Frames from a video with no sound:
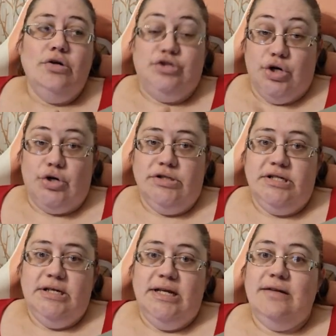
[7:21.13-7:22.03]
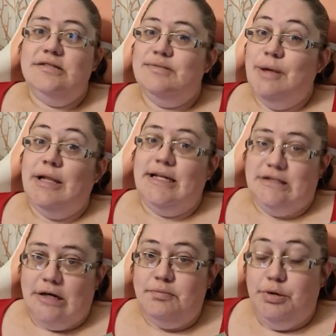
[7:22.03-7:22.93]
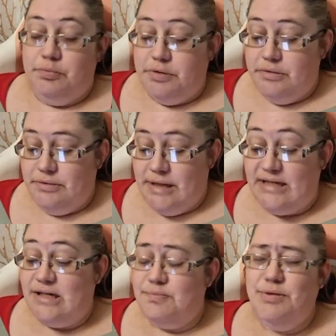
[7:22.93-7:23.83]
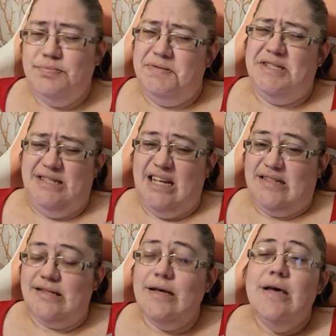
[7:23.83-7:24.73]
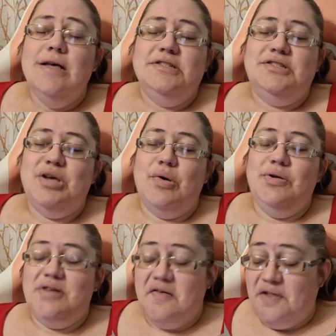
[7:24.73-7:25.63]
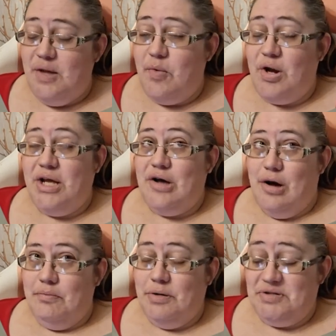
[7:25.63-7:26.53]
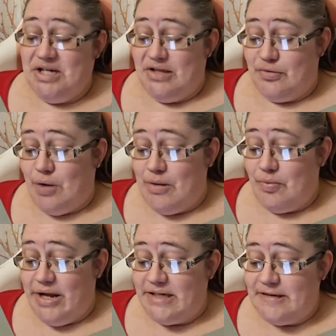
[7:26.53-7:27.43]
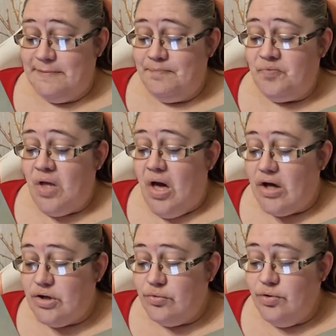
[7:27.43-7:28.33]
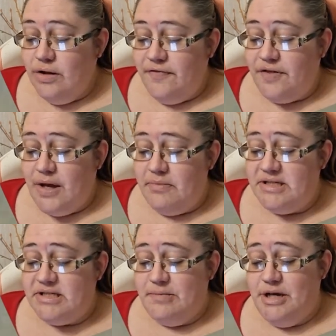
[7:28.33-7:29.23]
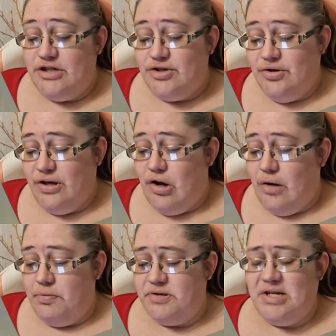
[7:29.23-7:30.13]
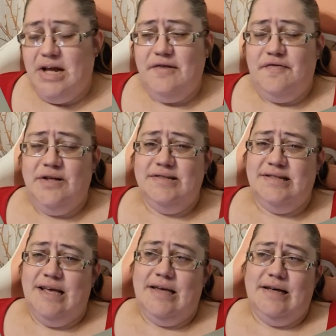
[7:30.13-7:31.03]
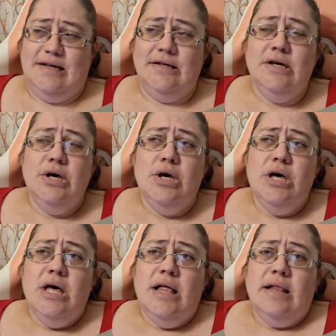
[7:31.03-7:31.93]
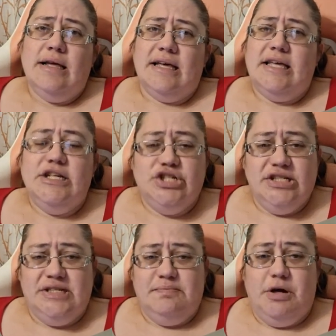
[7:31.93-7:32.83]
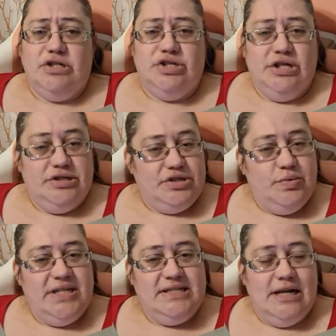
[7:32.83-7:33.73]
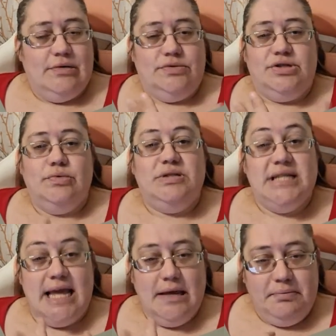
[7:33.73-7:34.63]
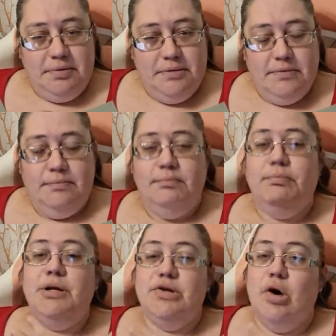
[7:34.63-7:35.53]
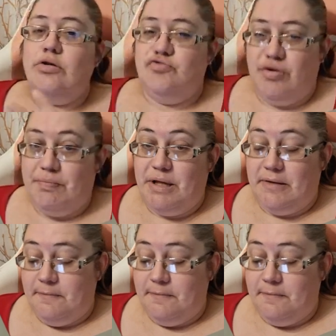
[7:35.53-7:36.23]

dirt, it'll smell like duck poop. And duck poop stinks. So you definitely want it composting at the right rate. A good rule of thumb is to make sure the compost kind of feels like a kitchen sponge that you squeezed out. So damp, but not dripping.